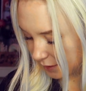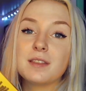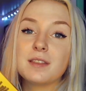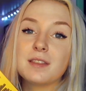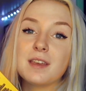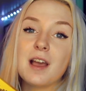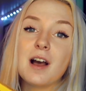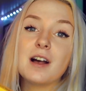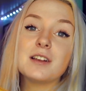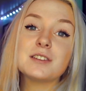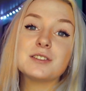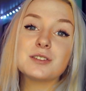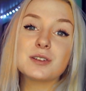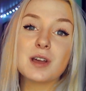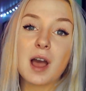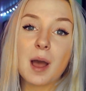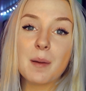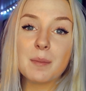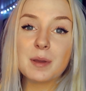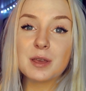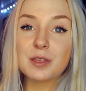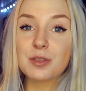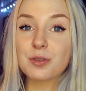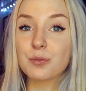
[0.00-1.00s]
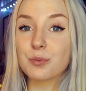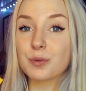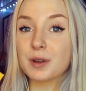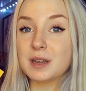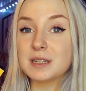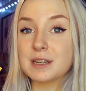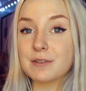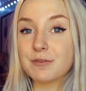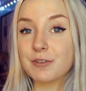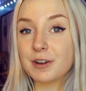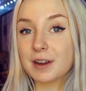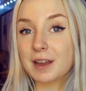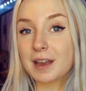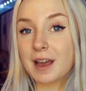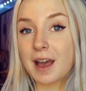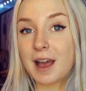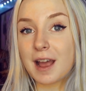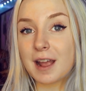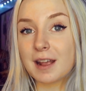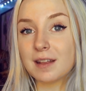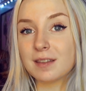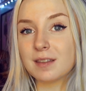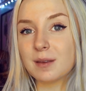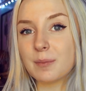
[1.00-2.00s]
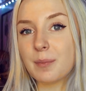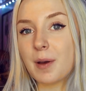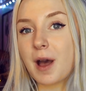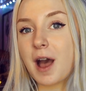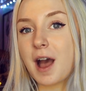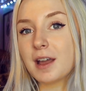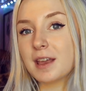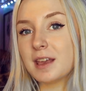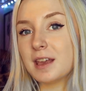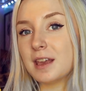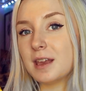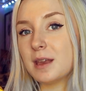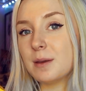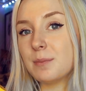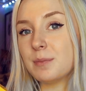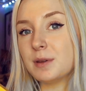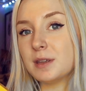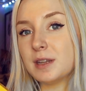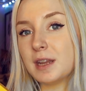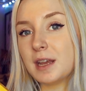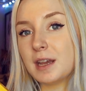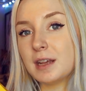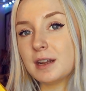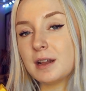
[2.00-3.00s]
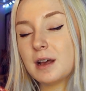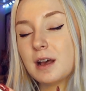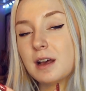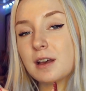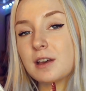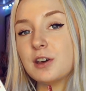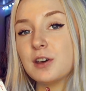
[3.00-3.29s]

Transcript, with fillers: They also got me three different kinds of Pocky, banana,